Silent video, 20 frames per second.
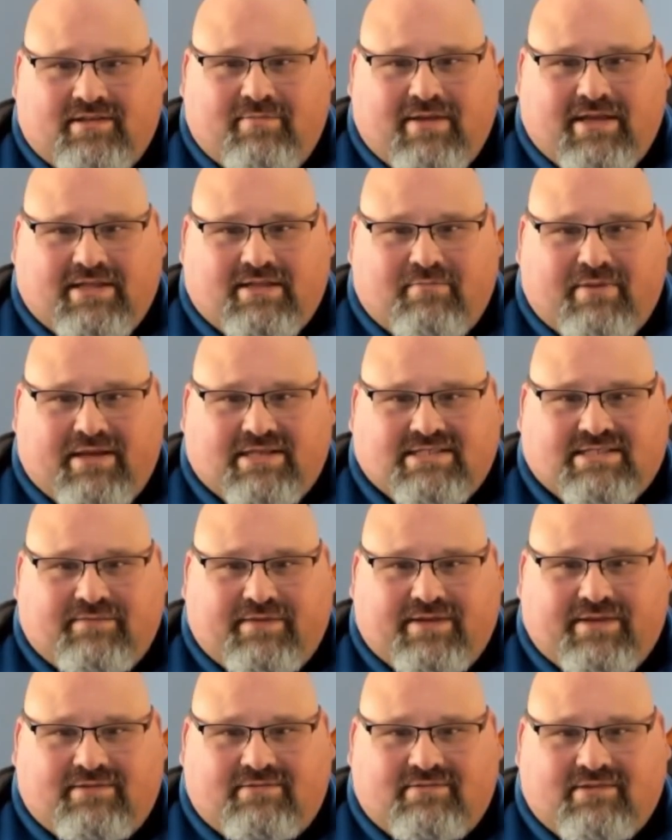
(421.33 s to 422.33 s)
made the best
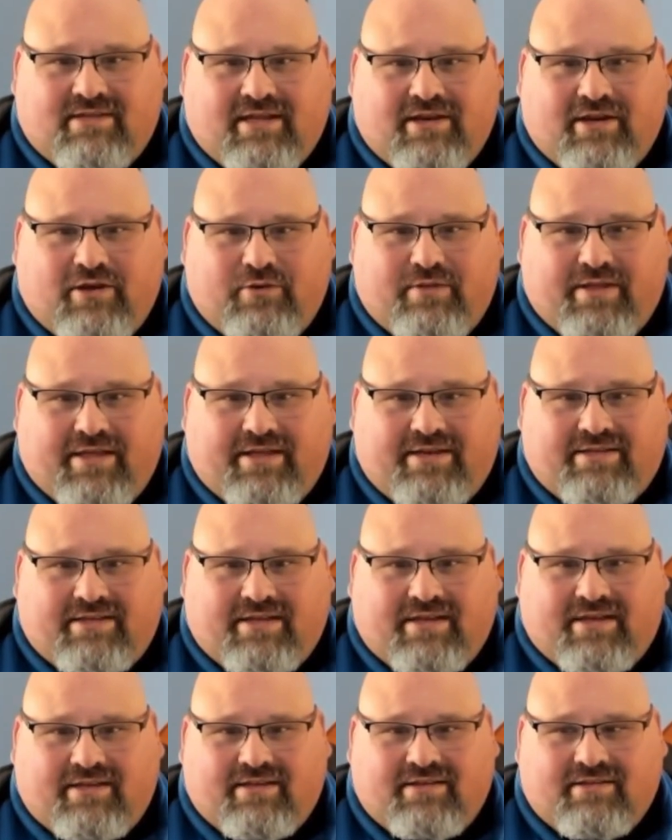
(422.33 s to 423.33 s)
of it. I know that
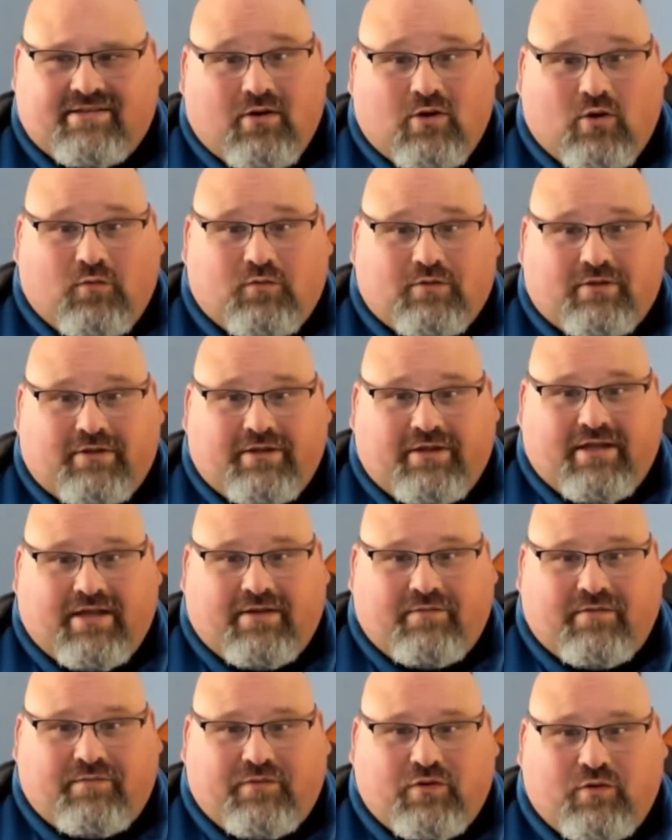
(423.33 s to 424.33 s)
hopefully he'll
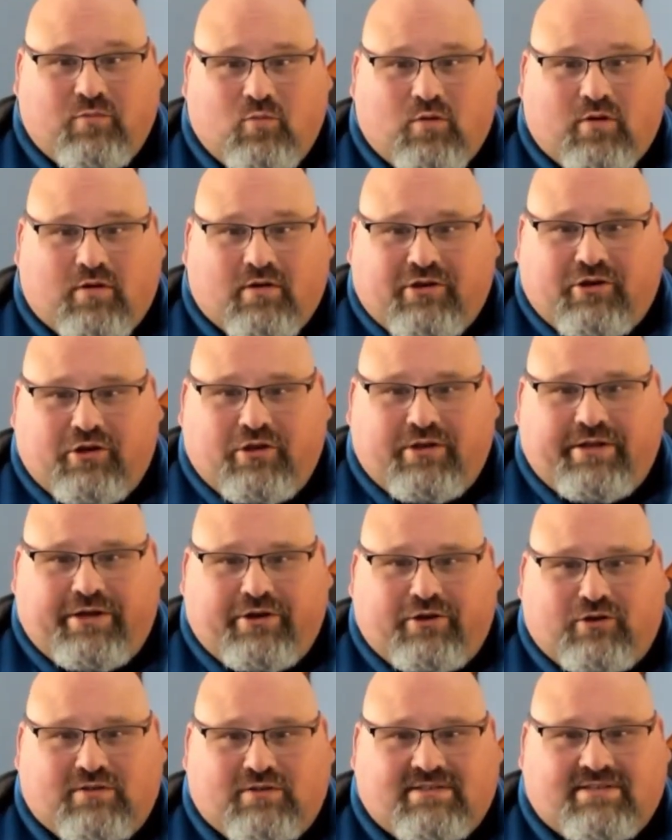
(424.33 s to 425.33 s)
have a few more good
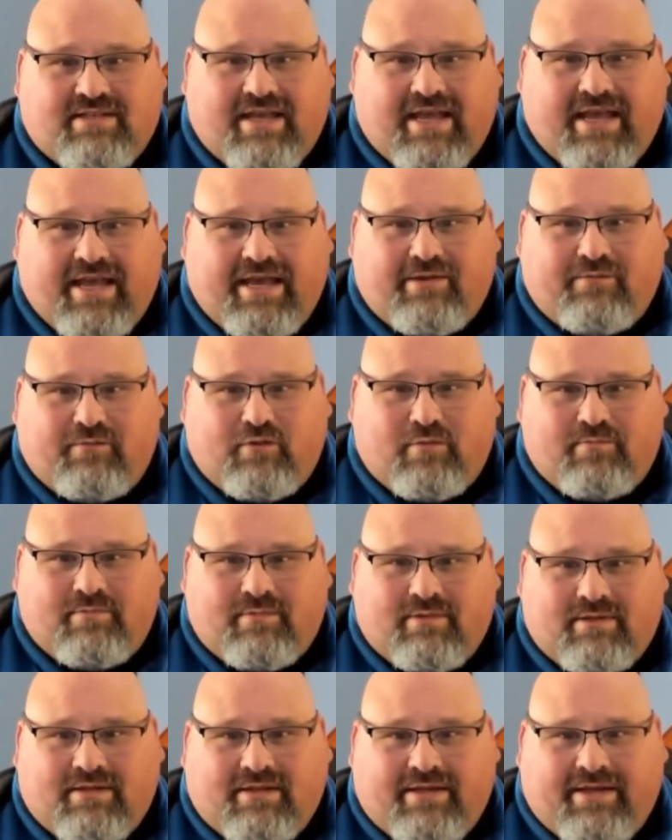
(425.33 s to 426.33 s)
years ahead of
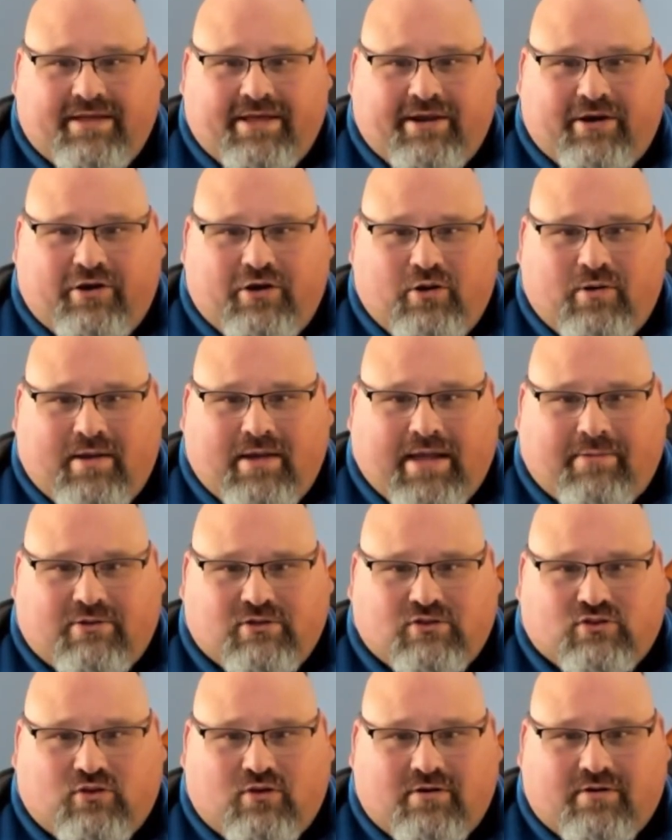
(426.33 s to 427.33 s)
him. I don't know how
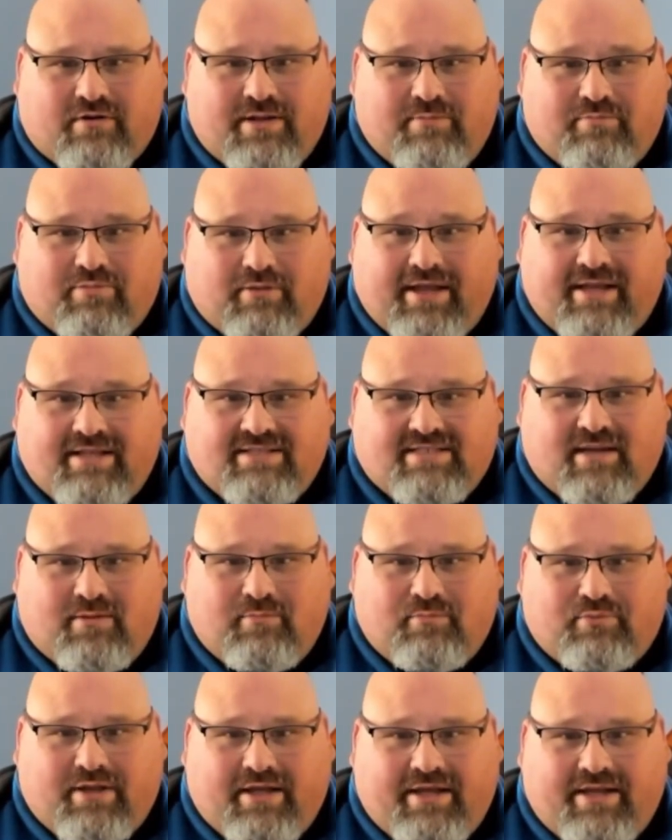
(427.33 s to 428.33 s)
much longer he plans
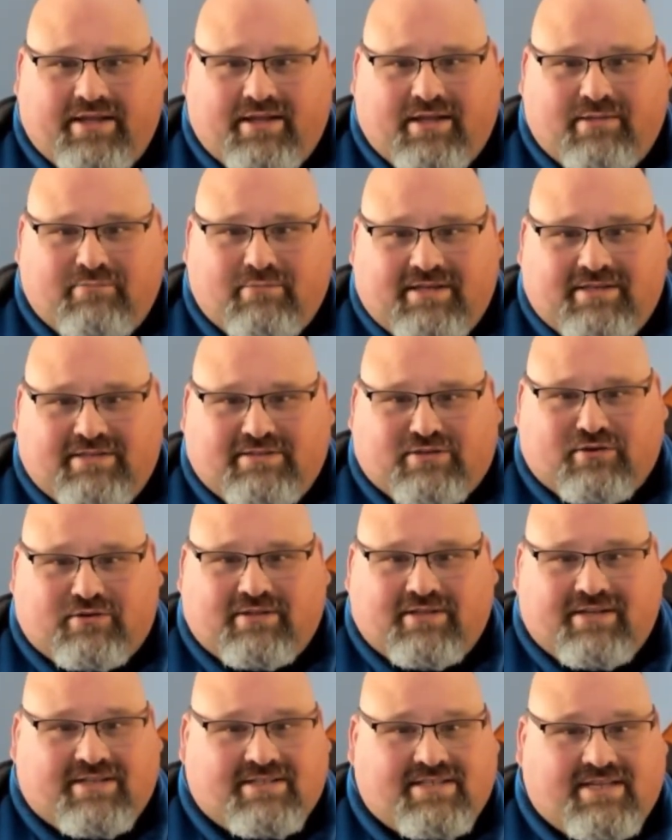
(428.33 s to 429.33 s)
on playing. He
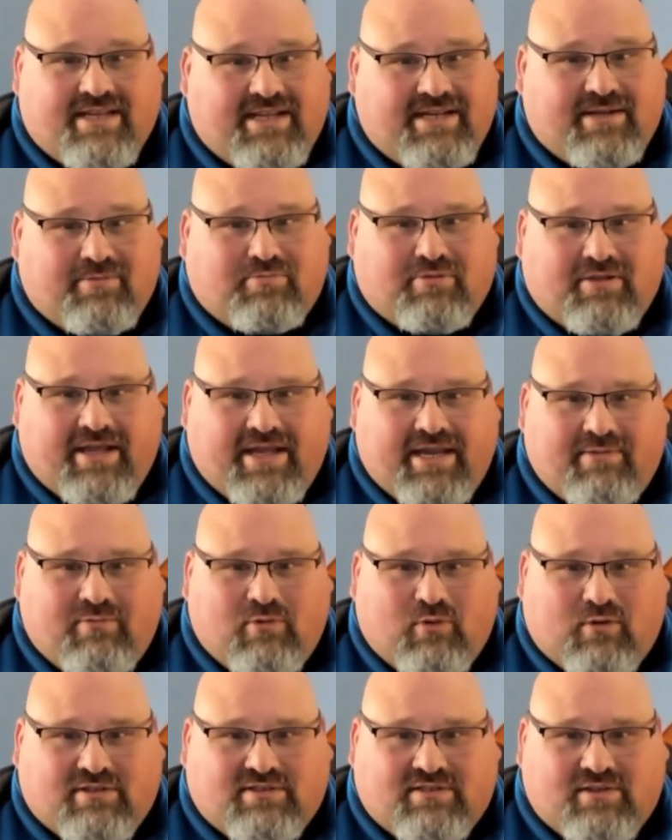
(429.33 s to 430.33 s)
certainly doesn't need to play
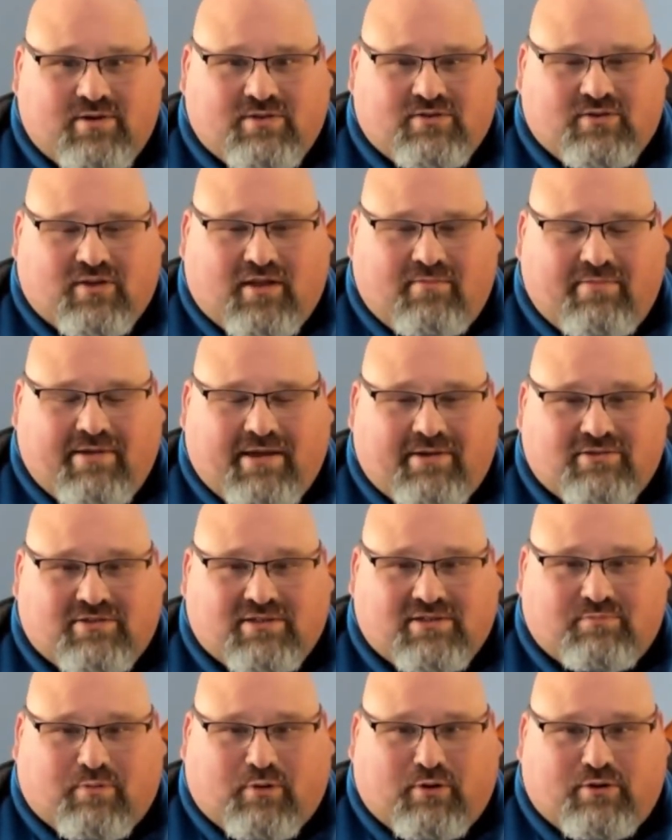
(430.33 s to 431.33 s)
anymore, so it's all about
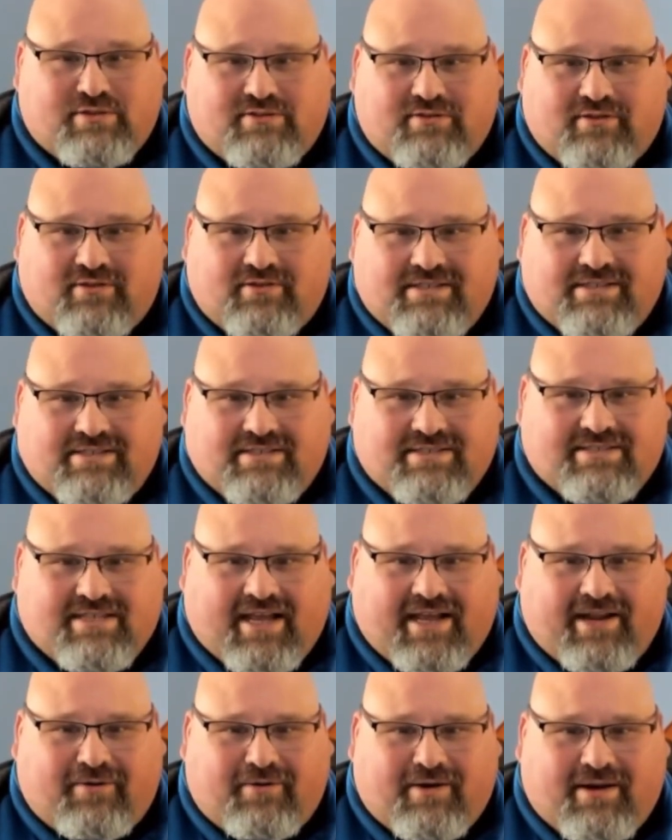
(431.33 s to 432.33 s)
just personal
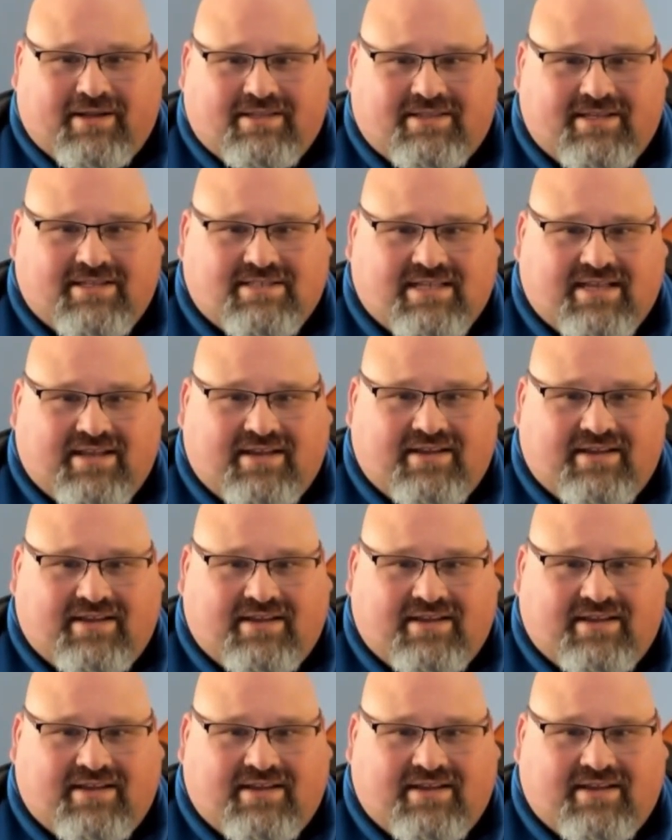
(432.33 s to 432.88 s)
desire at this